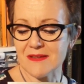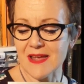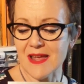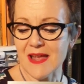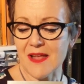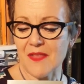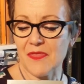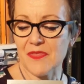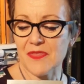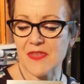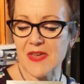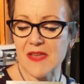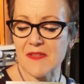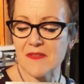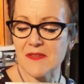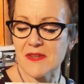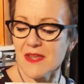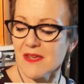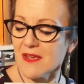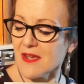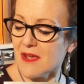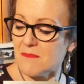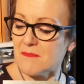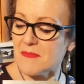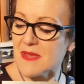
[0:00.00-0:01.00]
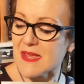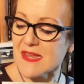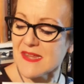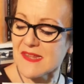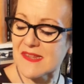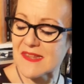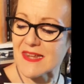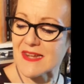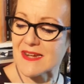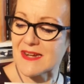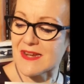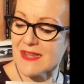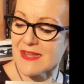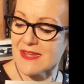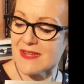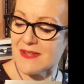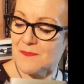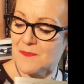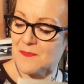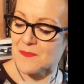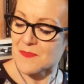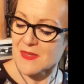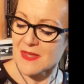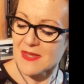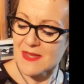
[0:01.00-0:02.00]
and then amazingly,
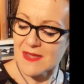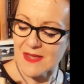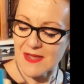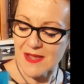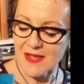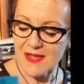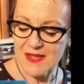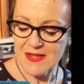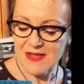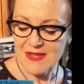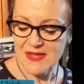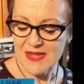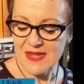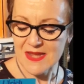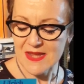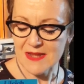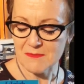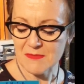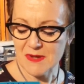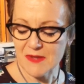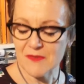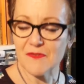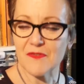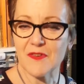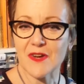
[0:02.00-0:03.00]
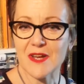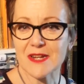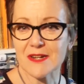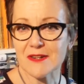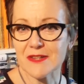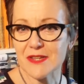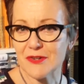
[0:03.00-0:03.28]
in my final